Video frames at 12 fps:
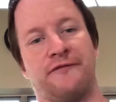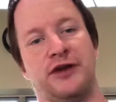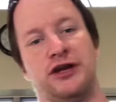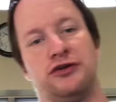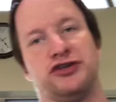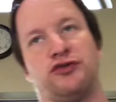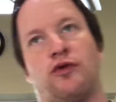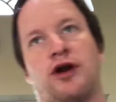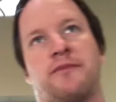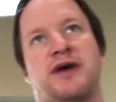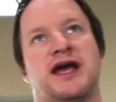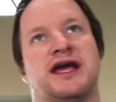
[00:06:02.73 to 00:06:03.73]
of videos you want
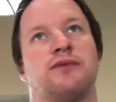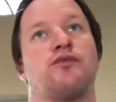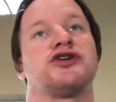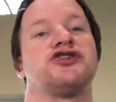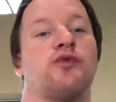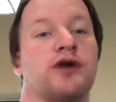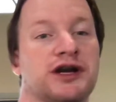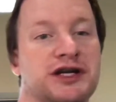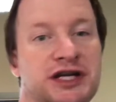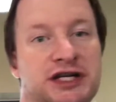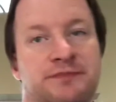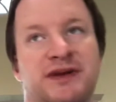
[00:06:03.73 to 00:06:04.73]
to make and what you want to
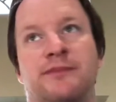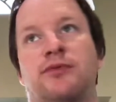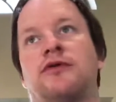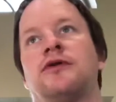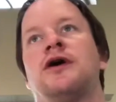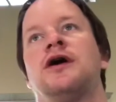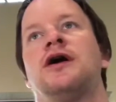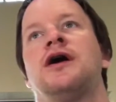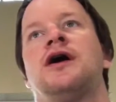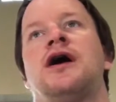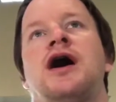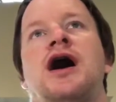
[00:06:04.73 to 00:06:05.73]
teach people.
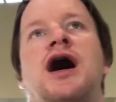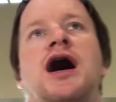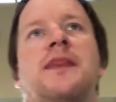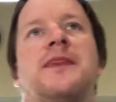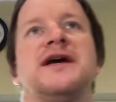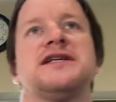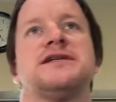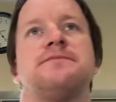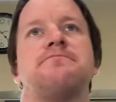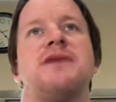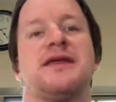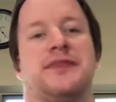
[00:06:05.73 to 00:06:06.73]
This
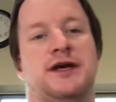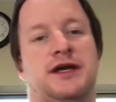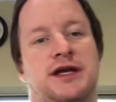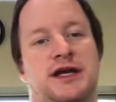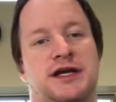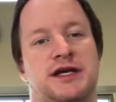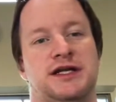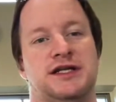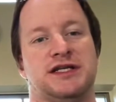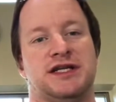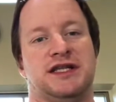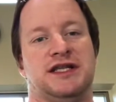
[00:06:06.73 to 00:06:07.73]
method
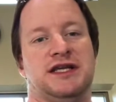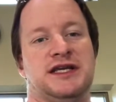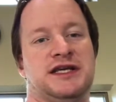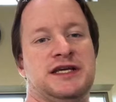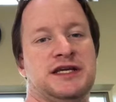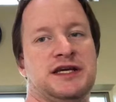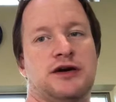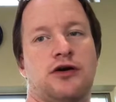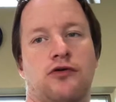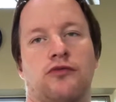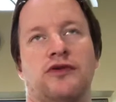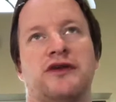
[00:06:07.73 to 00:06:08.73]
is the
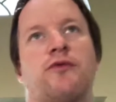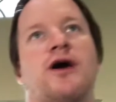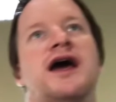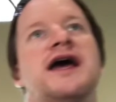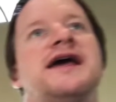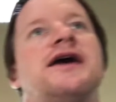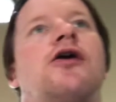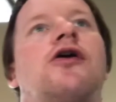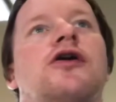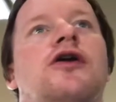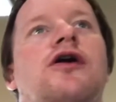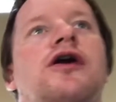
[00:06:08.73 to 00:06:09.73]
only way
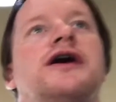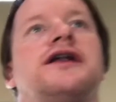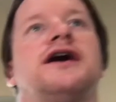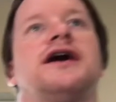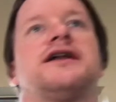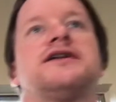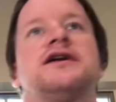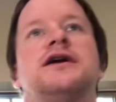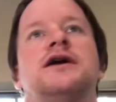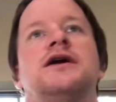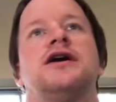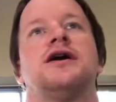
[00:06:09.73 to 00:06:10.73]
online that
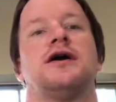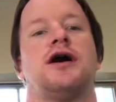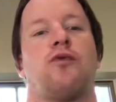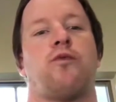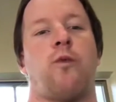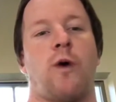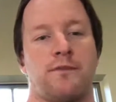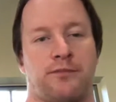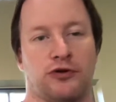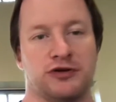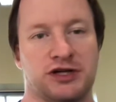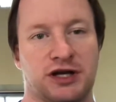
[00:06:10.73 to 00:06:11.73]
one
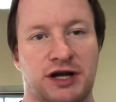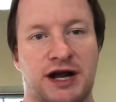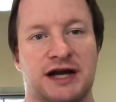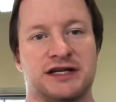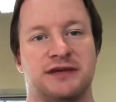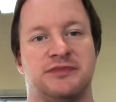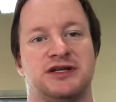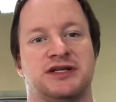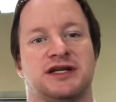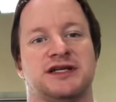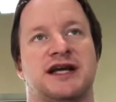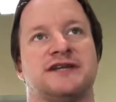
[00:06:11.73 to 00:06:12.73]
person can actually be
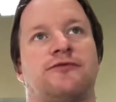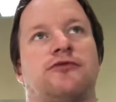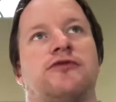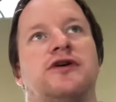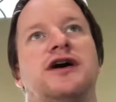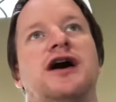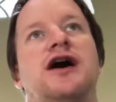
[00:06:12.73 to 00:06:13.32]
successful.